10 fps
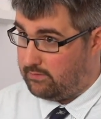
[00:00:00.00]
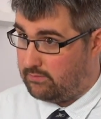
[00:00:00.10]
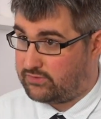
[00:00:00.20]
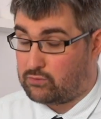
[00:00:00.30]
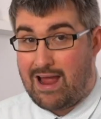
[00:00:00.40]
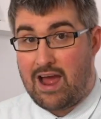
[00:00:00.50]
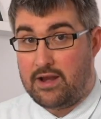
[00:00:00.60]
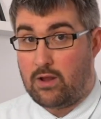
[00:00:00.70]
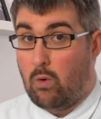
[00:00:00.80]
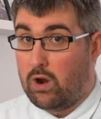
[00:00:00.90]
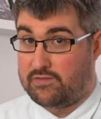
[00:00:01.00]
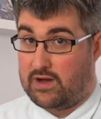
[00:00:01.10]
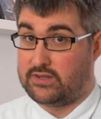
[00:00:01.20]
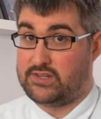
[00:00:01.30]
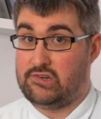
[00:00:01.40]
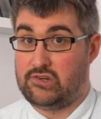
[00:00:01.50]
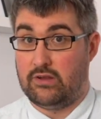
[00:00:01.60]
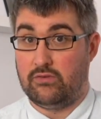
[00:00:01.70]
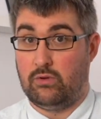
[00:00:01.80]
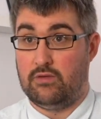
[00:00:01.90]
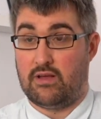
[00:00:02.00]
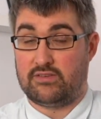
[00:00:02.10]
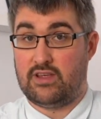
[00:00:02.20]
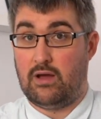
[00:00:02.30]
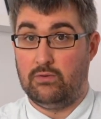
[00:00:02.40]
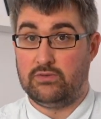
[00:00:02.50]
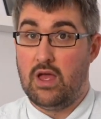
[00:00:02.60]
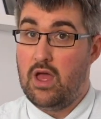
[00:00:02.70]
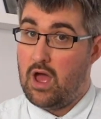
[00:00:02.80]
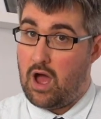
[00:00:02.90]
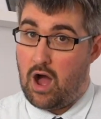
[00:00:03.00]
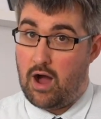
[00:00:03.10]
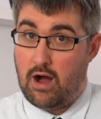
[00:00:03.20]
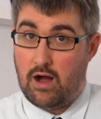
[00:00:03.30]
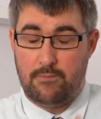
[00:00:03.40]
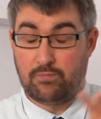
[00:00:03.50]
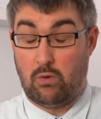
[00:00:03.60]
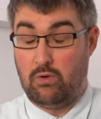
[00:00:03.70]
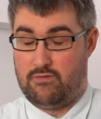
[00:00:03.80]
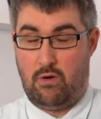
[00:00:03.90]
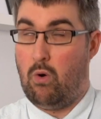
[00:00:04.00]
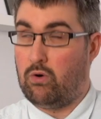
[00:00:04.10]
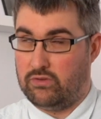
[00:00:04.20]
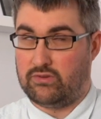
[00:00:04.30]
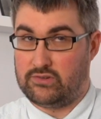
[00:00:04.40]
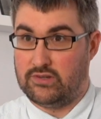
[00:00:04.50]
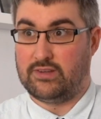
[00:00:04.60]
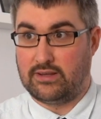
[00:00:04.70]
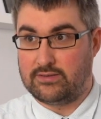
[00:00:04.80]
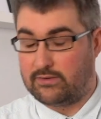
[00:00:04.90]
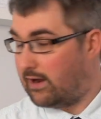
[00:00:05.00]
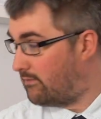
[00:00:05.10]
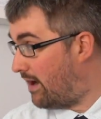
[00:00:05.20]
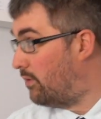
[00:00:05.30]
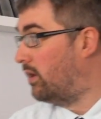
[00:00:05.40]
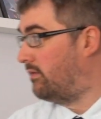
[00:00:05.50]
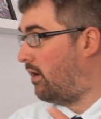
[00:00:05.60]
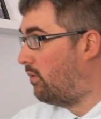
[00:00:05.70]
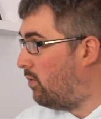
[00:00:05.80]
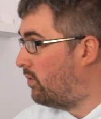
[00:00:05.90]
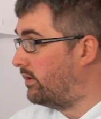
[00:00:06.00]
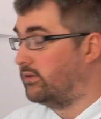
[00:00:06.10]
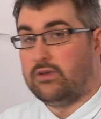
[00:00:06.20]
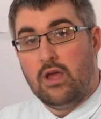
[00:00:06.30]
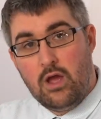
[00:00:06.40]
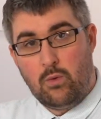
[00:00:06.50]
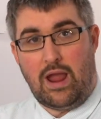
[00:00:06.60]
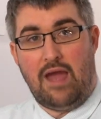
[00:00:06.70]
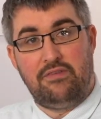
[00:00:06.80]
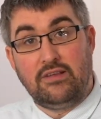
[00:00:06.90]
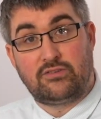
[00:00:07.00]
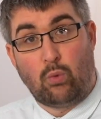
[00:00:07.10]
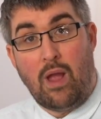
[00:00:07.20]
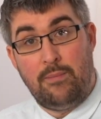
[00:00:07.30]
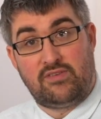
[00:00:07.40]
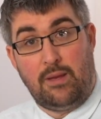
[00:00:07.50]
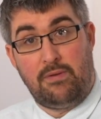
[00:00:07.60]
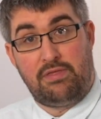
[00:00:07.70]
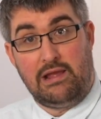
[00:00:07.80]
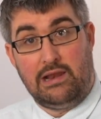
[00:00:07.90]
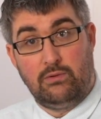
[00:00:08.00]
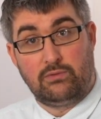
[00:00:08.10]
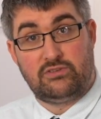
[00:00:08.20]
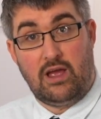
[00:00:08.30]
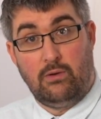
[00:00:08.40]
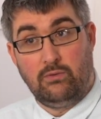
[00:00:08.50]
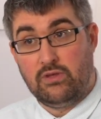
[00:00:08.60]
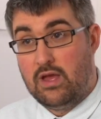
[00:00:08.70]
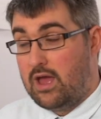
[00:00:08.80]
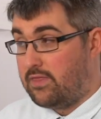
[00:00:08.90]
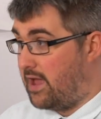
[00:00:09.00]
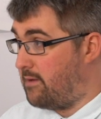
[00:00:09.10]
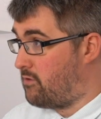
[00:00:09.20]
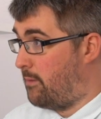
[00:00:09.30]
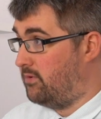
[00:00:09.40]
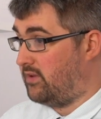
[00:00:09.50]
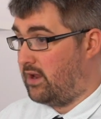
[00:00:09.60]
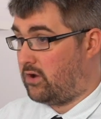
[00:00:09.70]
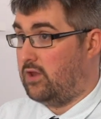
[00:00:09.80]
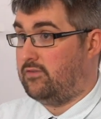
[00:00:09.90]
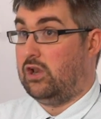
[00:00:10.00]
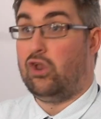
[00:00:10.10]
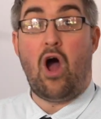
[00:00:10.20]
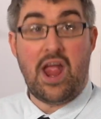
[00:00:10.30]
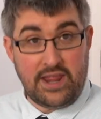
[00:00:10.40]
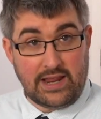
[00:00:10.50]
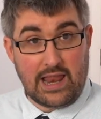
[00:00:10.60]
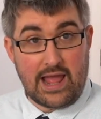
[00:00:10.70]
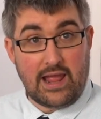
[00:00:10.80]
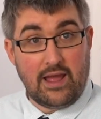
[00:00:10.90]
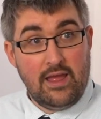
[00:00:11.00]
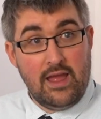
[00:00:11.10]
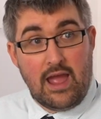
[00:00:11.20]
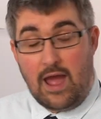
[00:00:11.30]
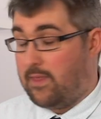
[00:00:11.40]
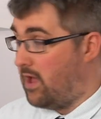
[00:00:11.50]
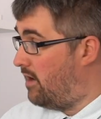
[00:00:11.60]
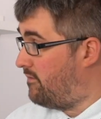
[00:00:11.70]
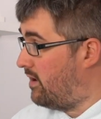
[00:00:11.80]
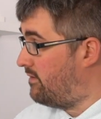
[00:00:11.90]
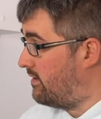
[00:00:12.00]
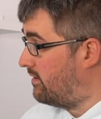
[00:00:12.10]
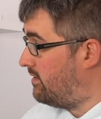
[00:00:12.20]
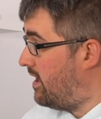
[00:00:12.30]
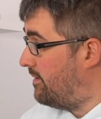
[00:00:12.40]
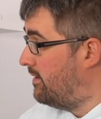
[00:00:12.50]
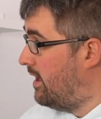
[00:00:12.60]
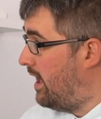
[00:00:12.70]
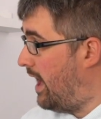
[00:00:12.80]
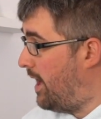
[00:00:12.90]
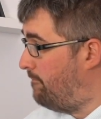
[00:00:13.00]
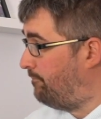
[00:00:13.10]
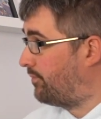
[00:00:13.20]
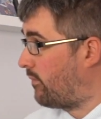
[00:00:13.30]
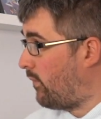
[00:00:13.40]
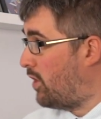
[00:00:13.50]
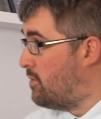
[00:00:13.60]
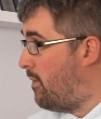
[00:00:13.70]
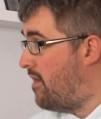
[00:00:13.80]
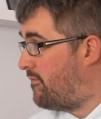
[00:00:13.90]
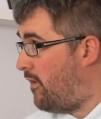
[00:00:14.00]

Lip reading: surrounding all of our tissues, all of our cells, are all of our organs, I should say, sorry, around all of our organs, we have these squamous epithelial cells. They represent a kind of a lining layer, and they are very, very thin. You might